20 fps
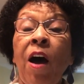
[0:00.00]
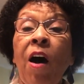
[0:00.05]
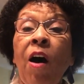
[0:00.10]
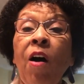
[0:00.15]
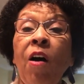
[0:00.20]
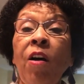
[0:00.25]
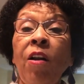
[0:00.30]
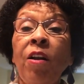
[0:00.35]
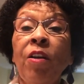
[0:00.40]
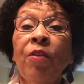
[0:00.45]

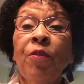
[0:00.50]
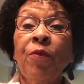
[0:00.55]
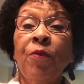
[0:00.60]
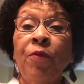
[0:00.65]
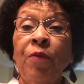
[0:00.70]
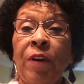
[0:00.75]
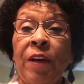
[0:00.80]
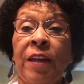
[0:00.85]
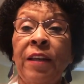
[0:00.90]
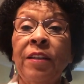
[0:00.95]
all her
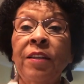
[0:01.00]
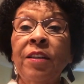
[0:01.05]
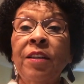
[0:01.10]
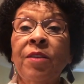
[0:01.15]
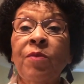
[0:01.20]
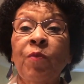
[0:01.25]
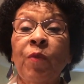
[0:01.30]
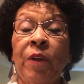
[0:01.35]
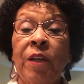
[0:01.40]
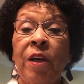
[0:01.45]

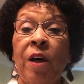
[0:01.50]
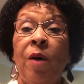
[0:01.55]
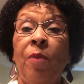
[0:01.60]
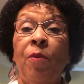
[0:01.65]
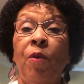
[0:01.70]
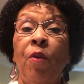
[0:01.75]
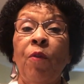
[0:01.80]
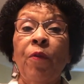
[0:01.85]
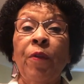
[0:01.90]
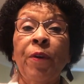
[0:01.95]
friends would come
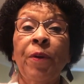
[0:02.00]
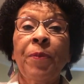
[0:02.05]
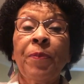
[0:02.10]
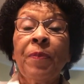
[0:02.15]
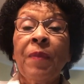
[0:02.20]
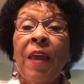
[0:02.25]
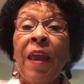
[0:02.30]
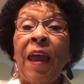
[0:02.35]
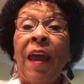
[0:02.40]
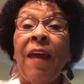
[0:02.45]
over,
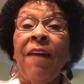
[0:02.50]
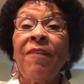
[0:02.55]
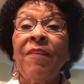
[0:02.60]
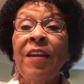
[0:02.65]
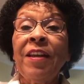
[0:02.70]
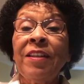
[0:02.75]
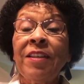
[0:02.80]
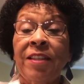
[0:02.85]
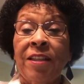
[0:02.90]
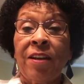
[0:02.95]
and
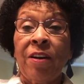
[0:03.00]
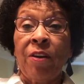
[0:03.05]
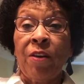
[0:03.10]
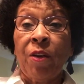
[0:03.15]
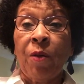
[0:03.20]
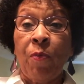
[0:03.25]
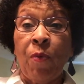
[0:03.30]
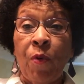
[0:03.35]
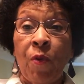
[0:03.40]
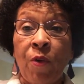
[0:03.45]
they'd sit on
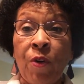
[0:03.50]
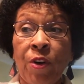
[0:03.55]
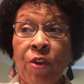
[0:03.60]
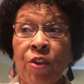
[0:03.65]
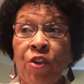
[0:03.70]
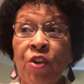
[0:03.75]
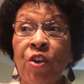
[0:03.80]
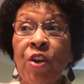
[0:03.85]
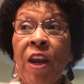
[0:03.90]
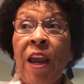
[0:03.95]
the
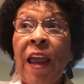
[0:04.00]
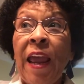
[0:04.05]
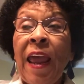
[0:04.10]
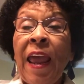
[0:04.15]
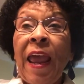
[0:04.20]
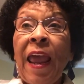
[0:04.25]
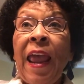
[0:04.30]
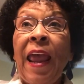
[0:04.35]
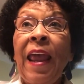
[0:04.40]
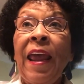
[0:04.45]
porch,
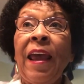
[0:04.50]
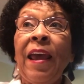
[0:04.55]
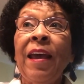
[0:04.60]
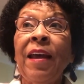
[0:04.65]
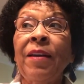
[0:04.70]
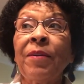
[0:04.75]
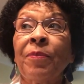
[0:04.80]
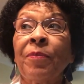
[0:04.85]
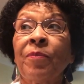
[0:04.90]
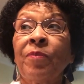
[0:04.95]

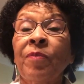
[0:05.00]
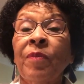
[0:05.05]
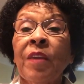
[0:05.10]
and